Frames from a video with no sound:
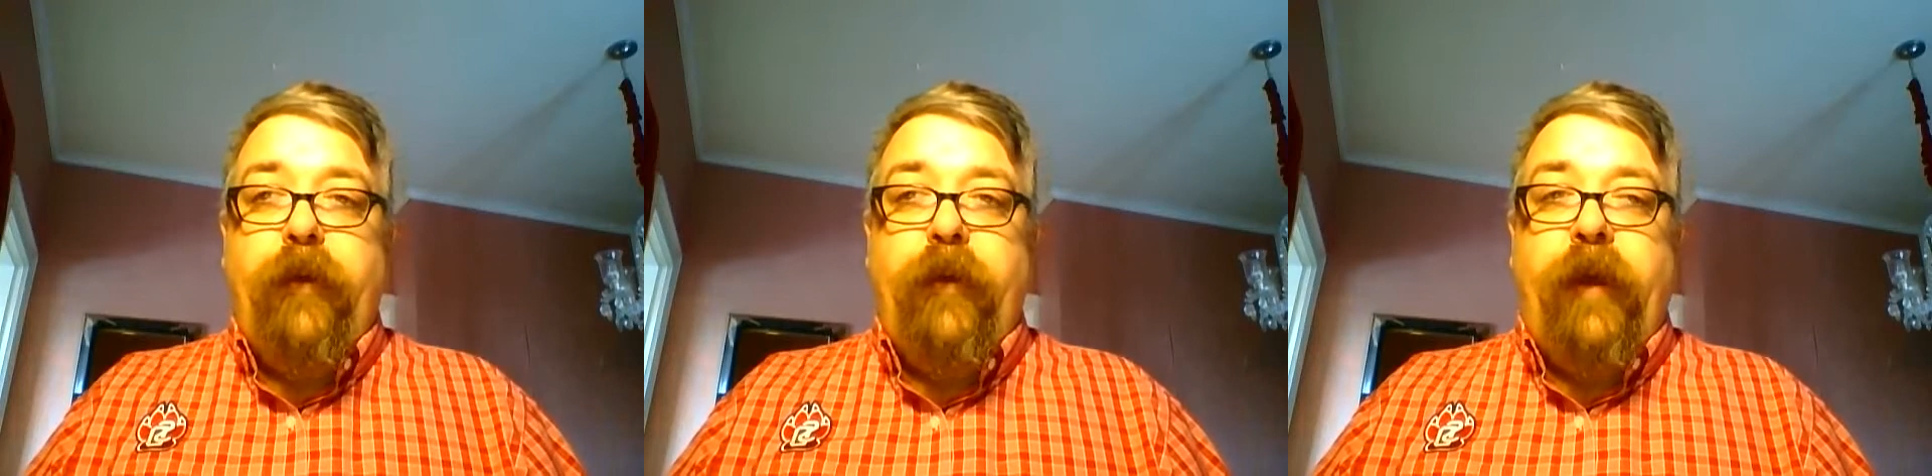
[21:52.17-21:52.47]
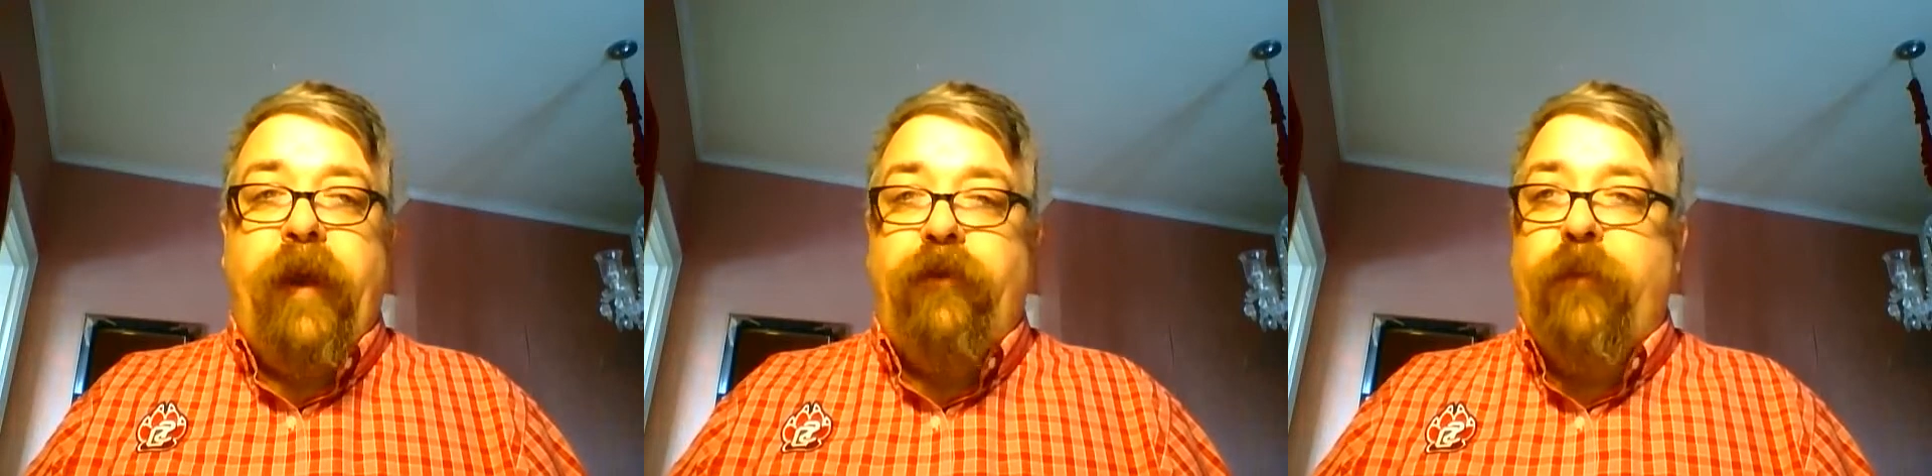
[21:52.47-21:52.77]

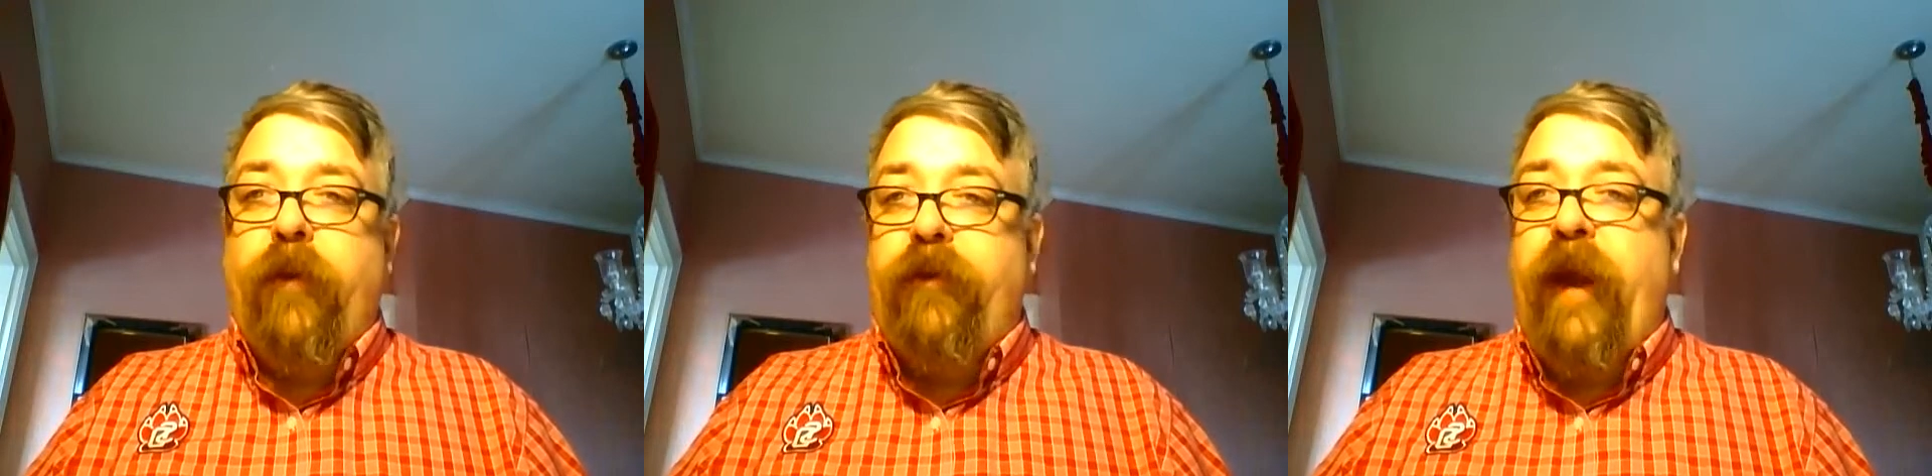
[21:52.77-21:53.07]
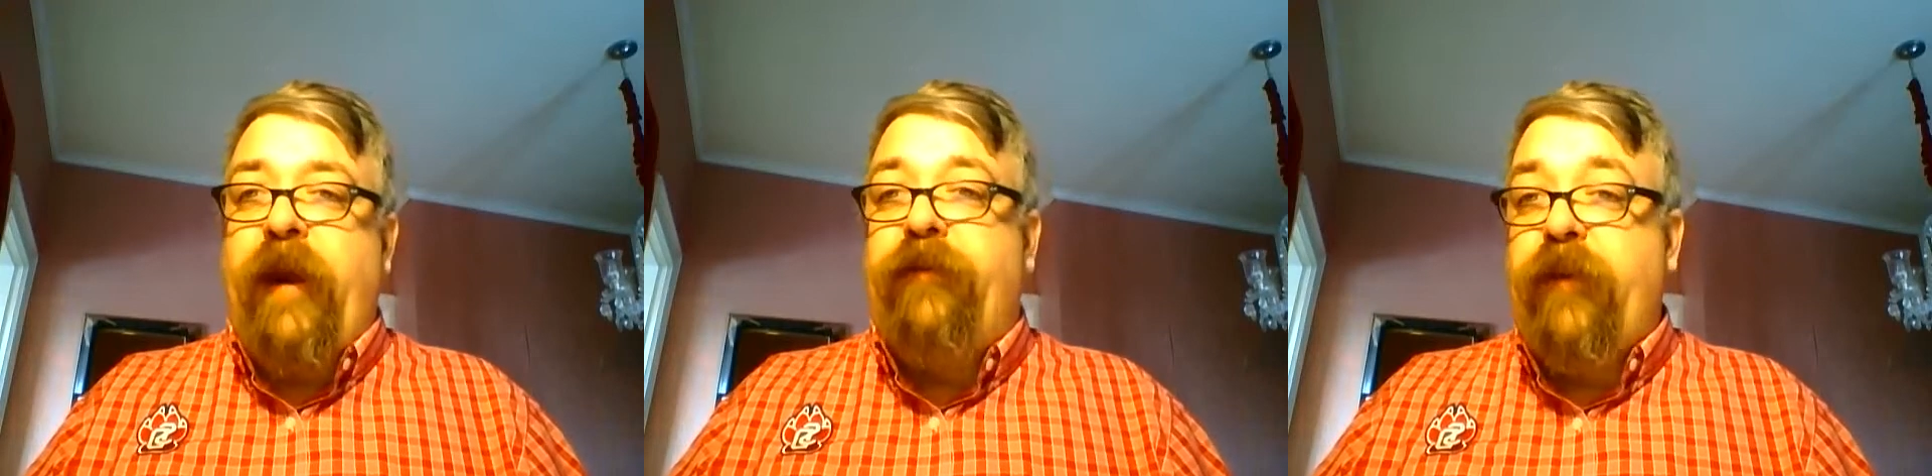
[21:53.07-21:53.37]
at
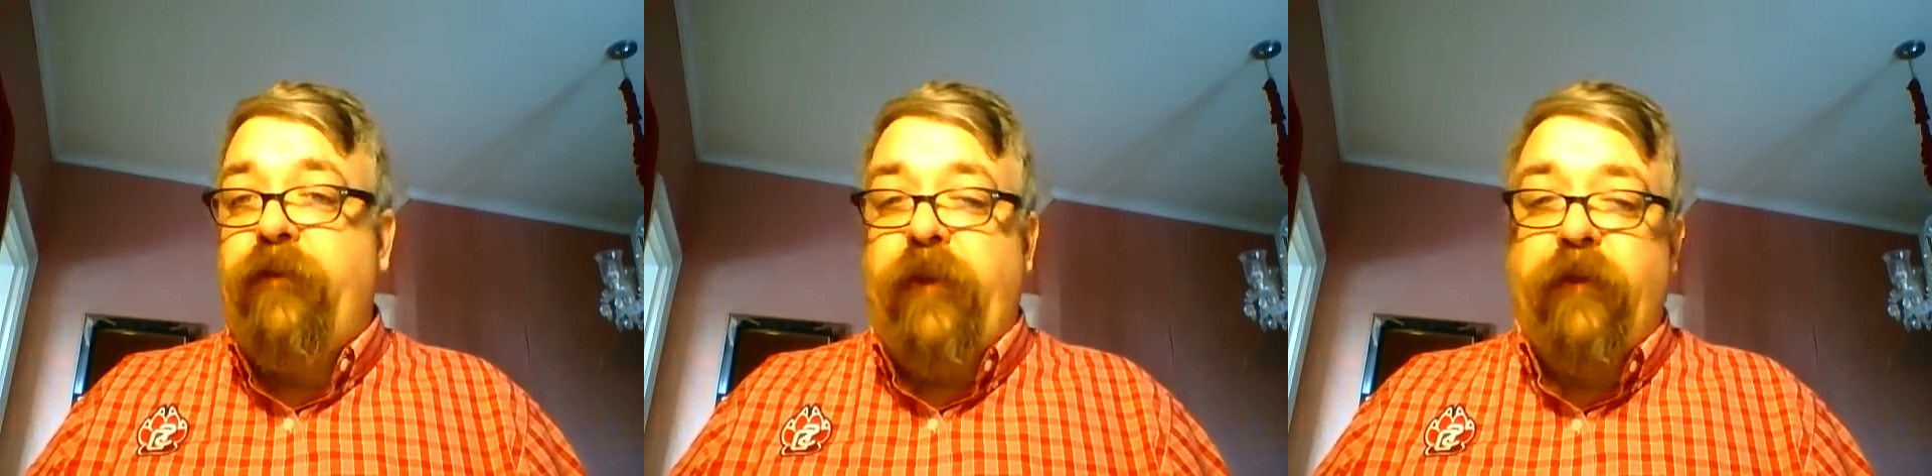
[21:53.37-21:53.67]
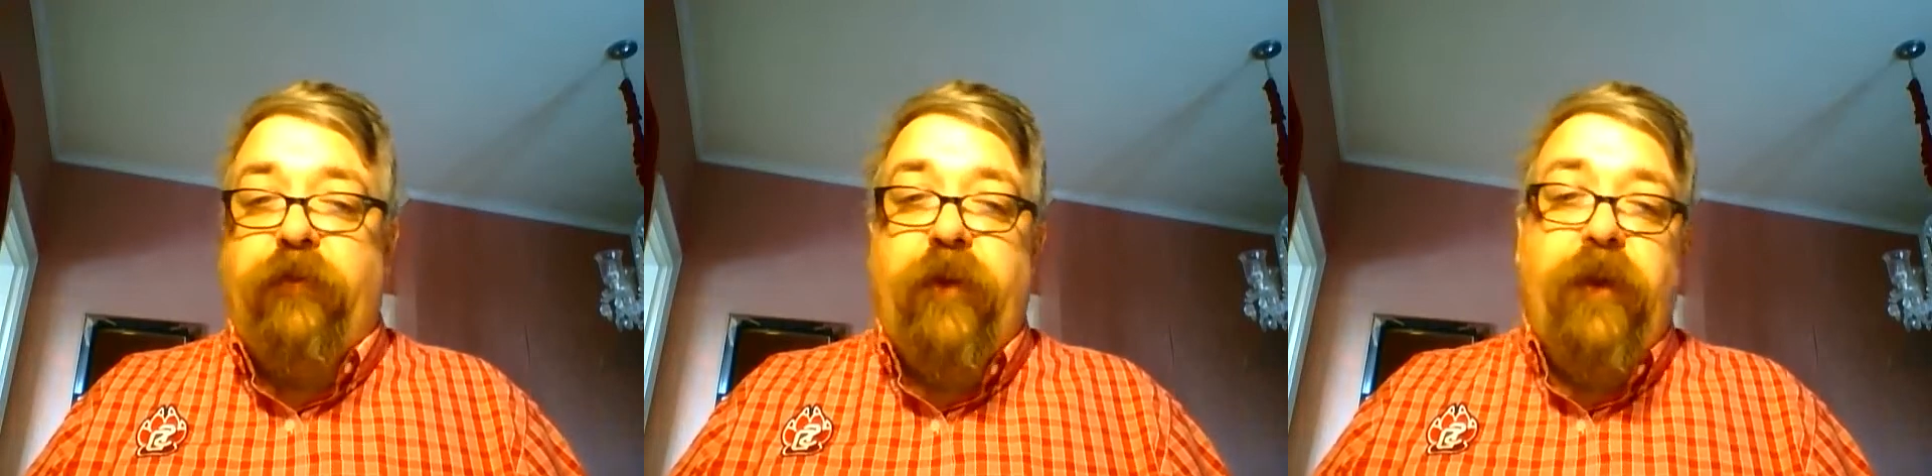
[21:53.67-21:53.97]
its
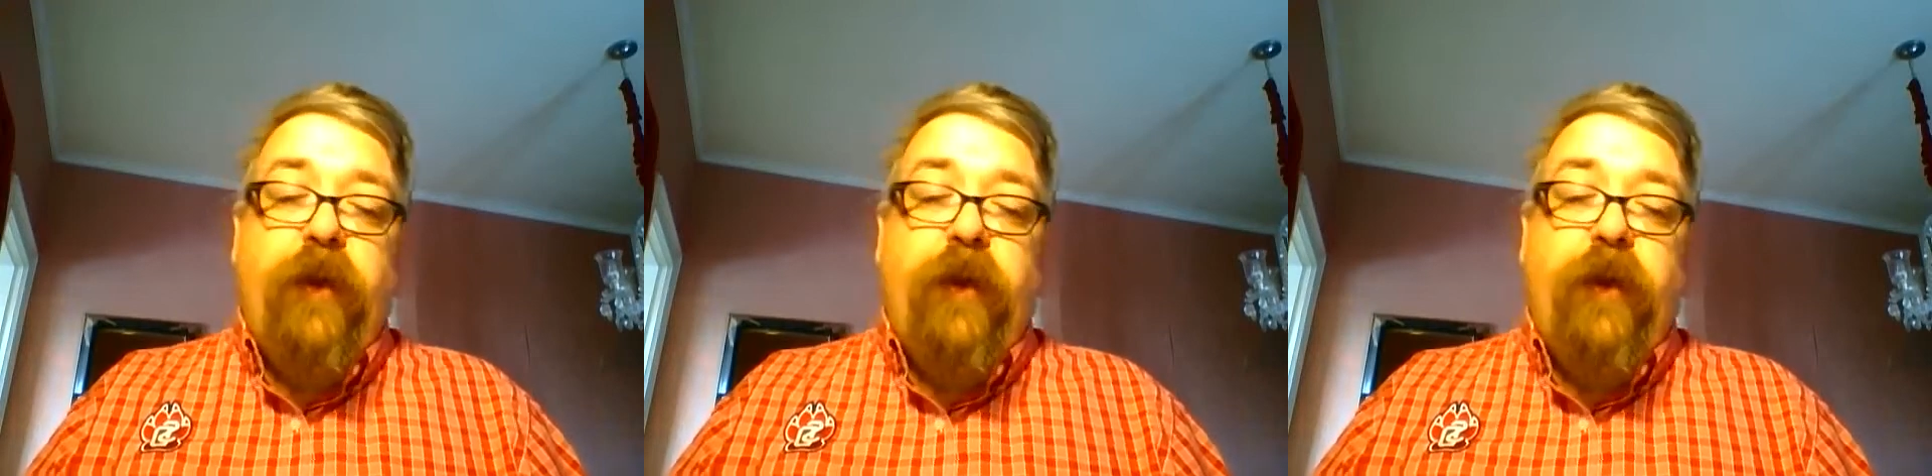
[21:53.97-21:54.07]
easiest.